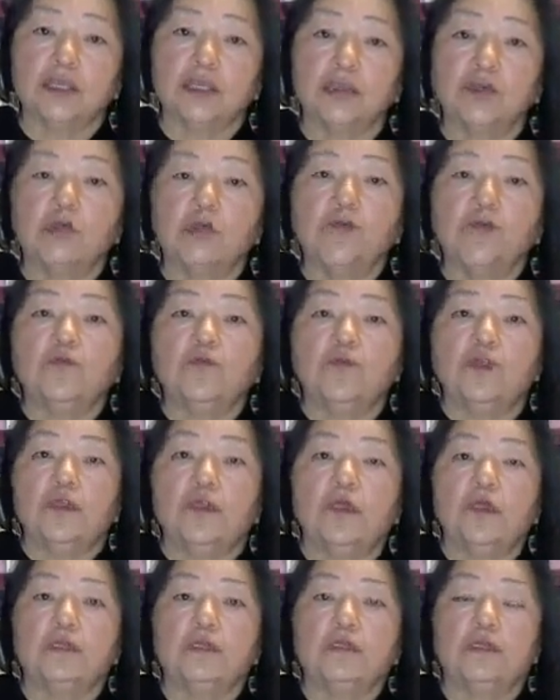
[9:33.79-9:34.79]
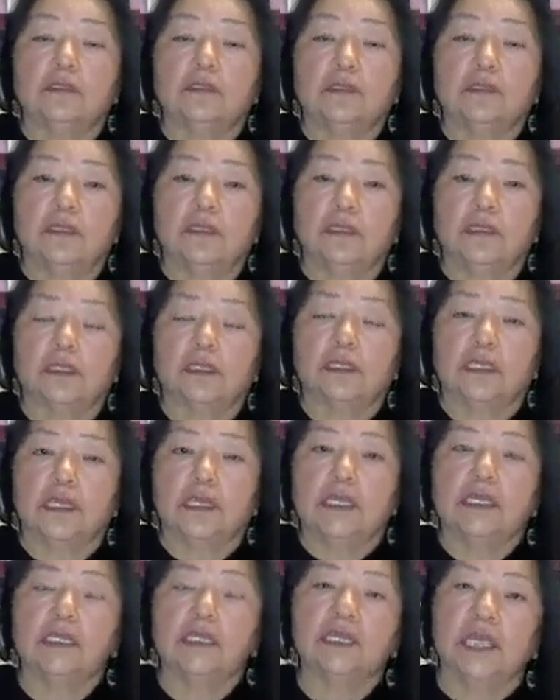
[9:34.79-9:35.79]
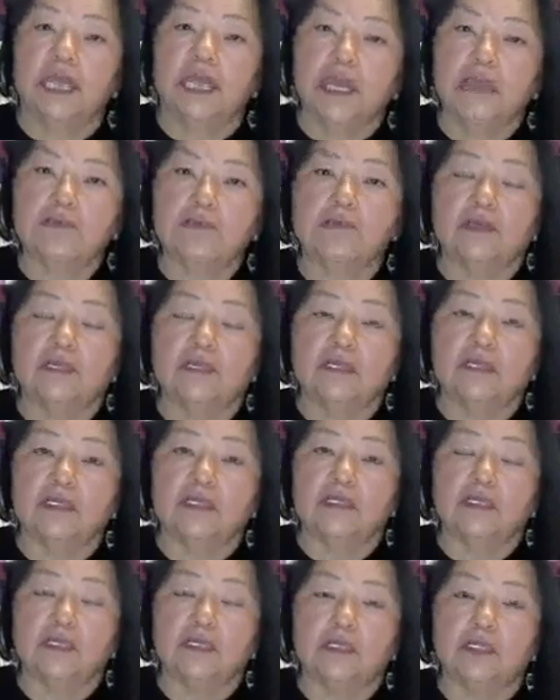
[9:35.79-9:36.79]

you feel enlivened.